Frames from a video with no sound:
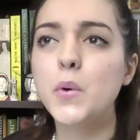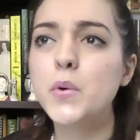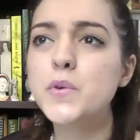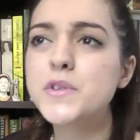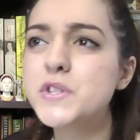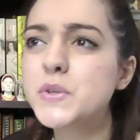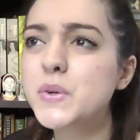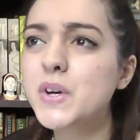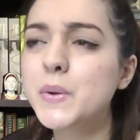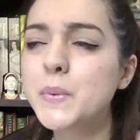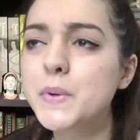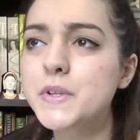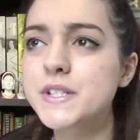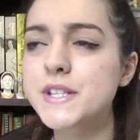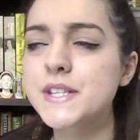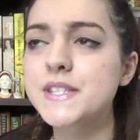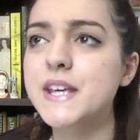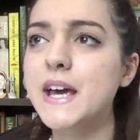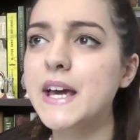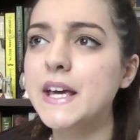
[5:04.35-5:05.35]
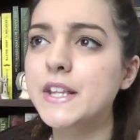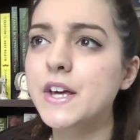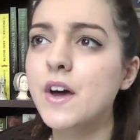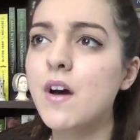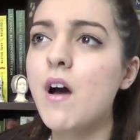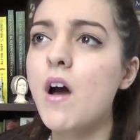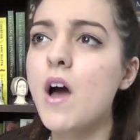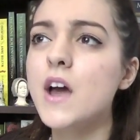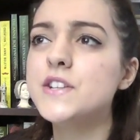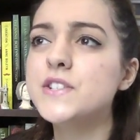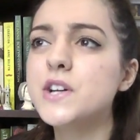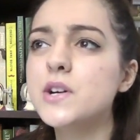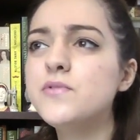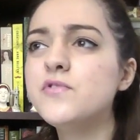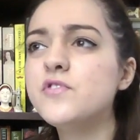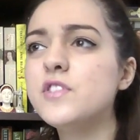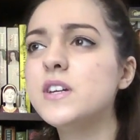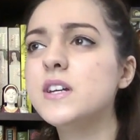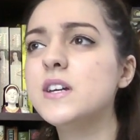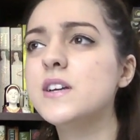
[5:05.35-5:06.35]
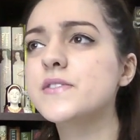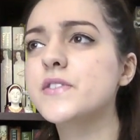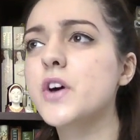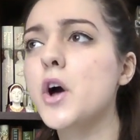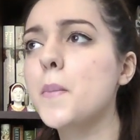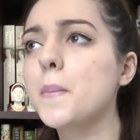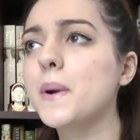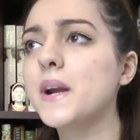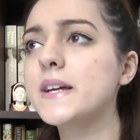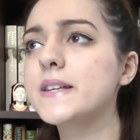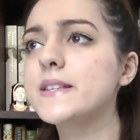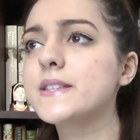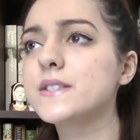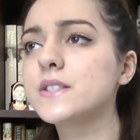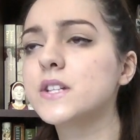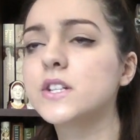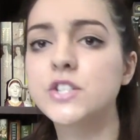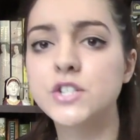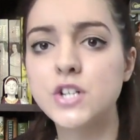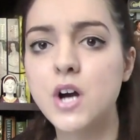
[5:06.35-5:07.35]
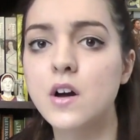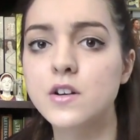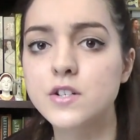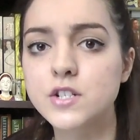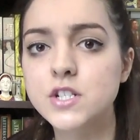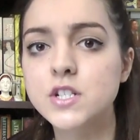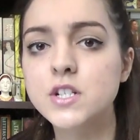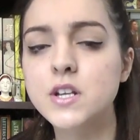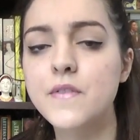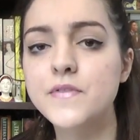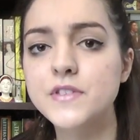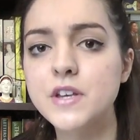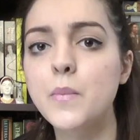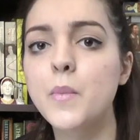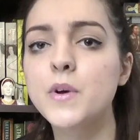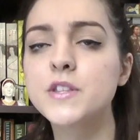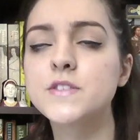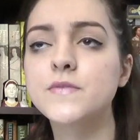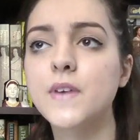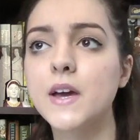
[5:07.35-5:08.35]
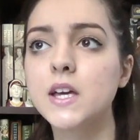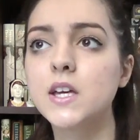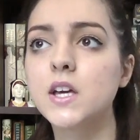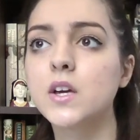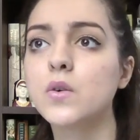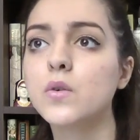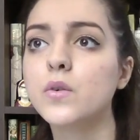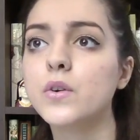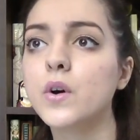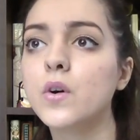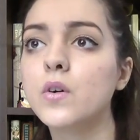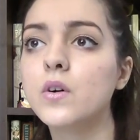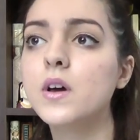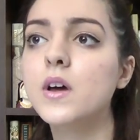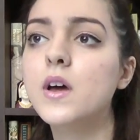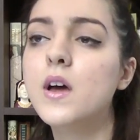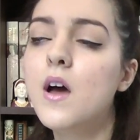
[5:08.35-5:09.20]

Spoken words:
Also, I want to say that I don't think it's our place to judge if someone's faking or not.